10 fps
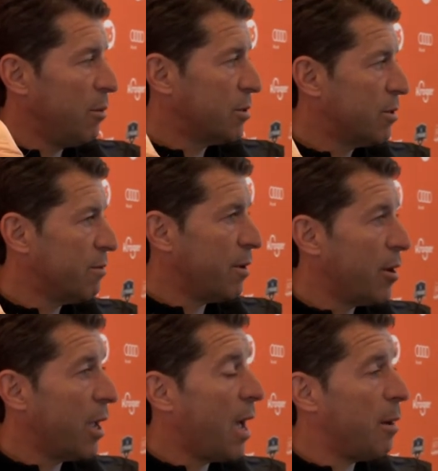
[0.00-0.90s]
I'm also
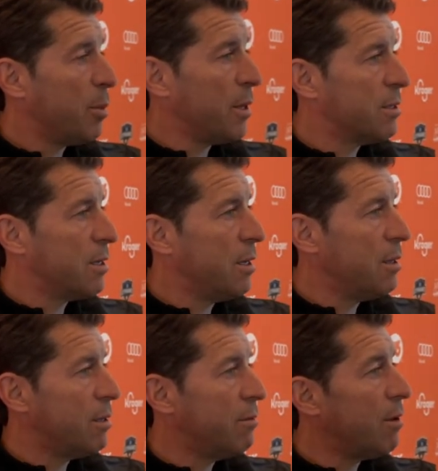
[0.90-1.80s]
very happy to see
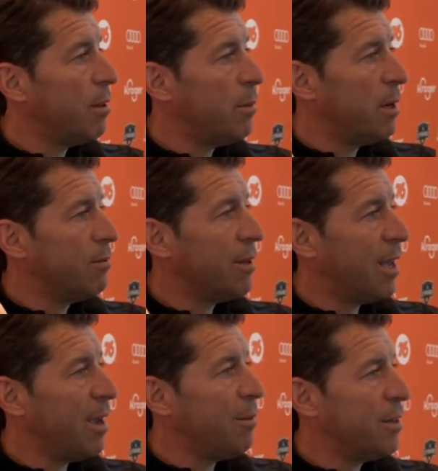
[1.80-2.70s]
the development of the
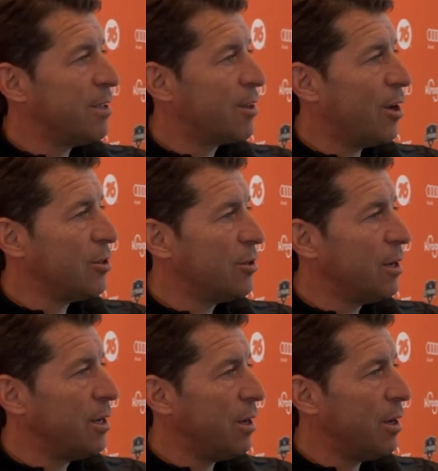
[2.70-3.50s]
game in this country.